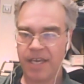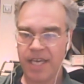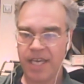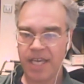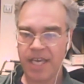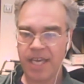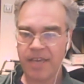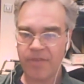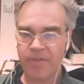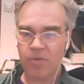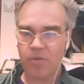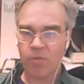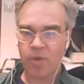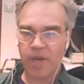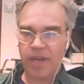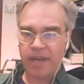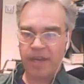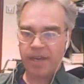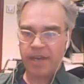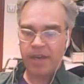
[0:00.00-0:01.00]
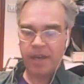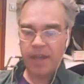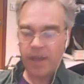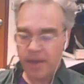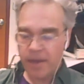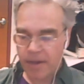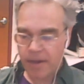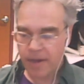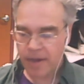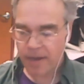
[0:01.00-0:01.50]
even when
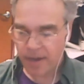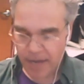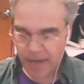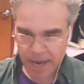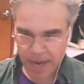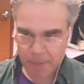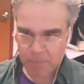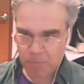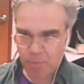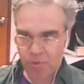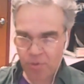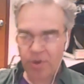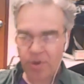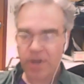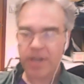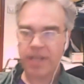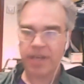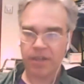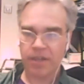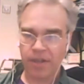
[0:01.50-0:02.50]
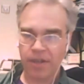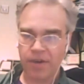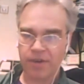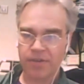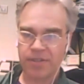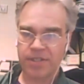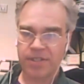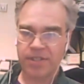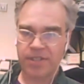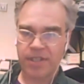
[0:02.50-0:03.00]
I'm pretty
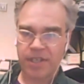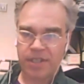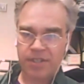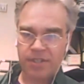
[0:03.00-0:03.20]
close